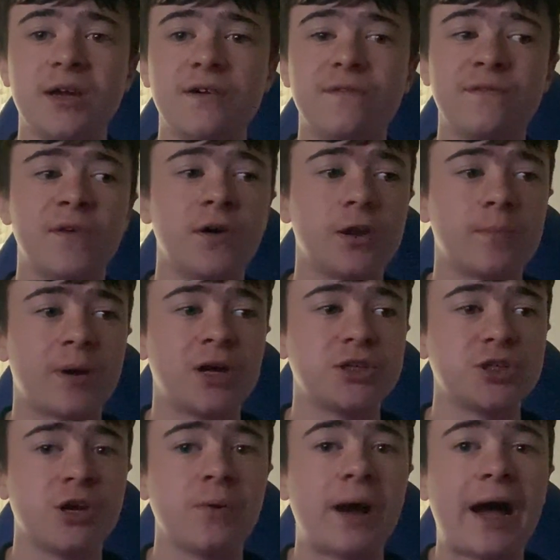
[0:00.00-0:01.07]
for
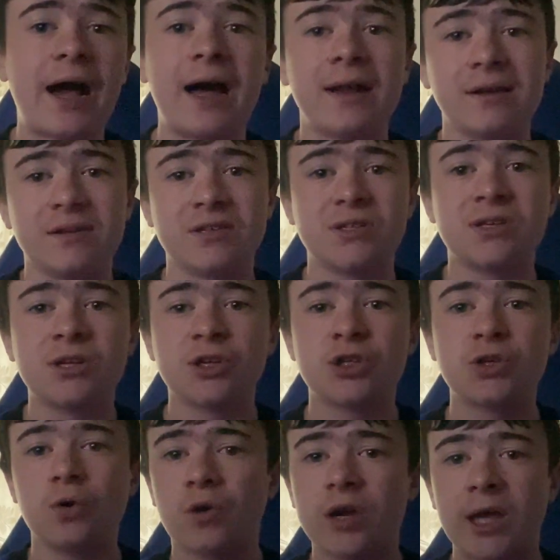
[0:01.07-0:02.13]
Adepaggio, and
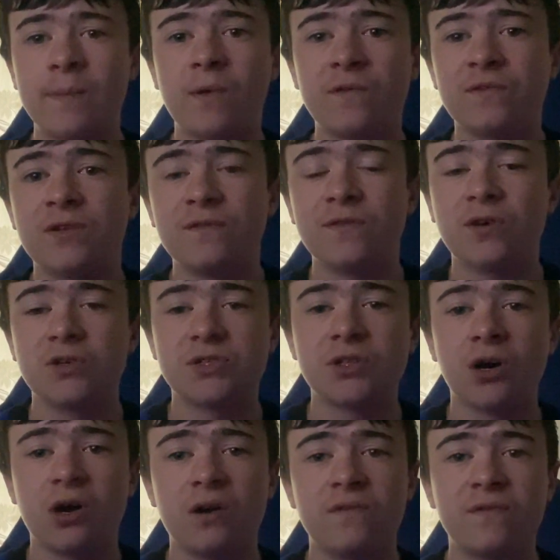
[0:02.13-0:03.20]
Shaw came off in the first
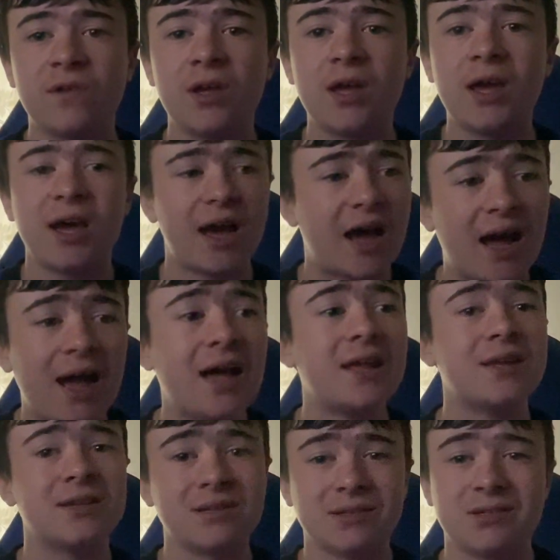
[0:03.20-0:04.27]
half,
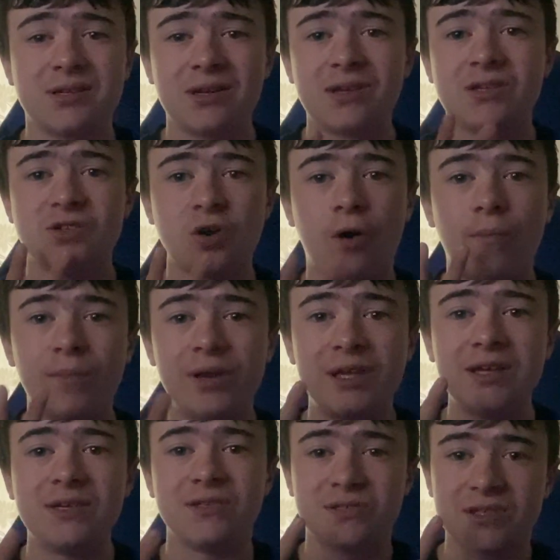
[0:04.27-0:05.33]
and Tom
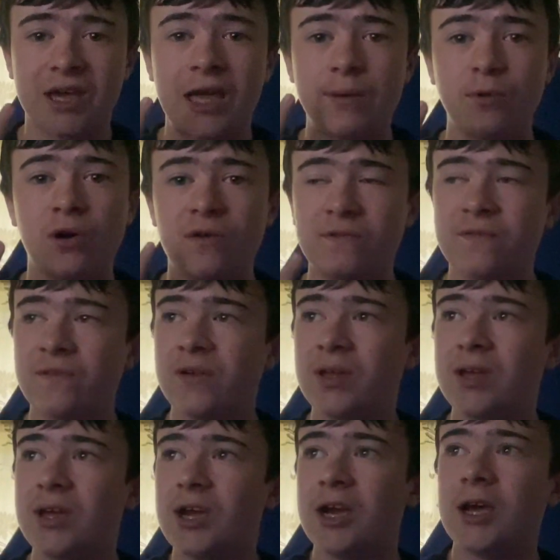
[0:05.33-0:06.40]
Lees came off
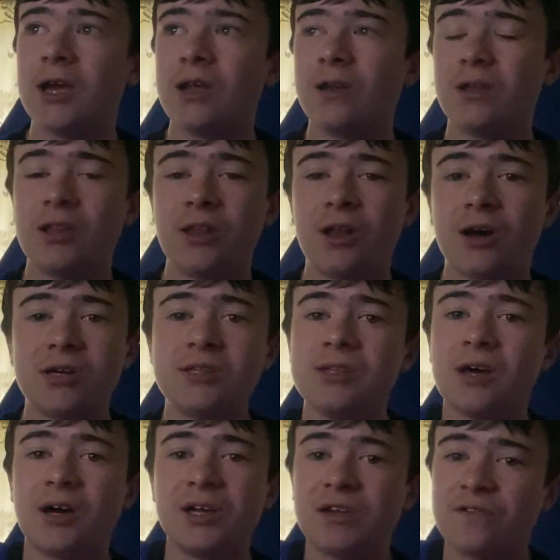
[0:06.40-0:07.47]
in the
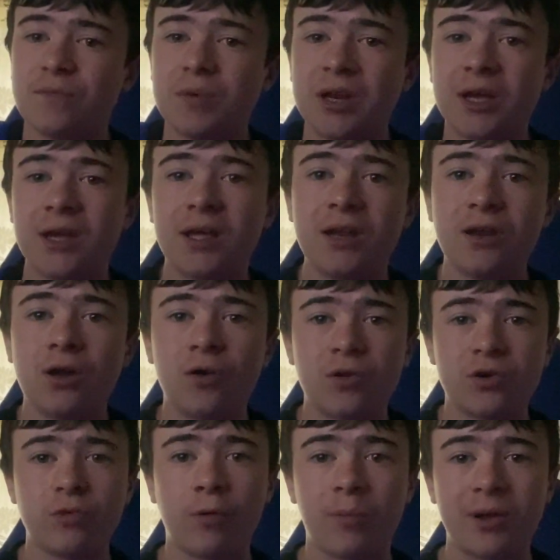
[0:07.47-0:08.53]
ninetieth minute, and no one
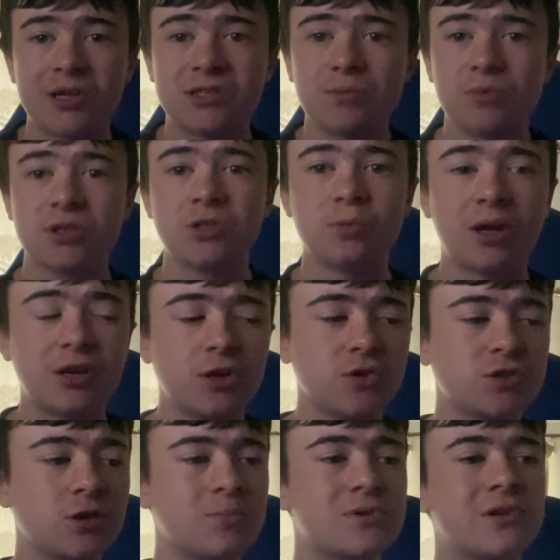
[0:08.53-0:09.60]
could replace him because we had no
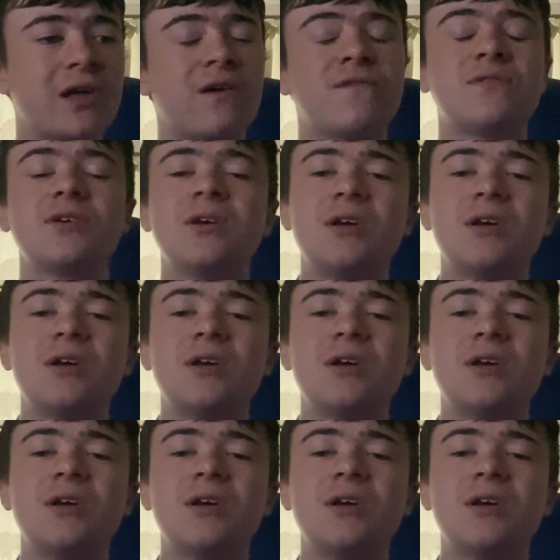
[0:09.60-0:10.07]
subs left.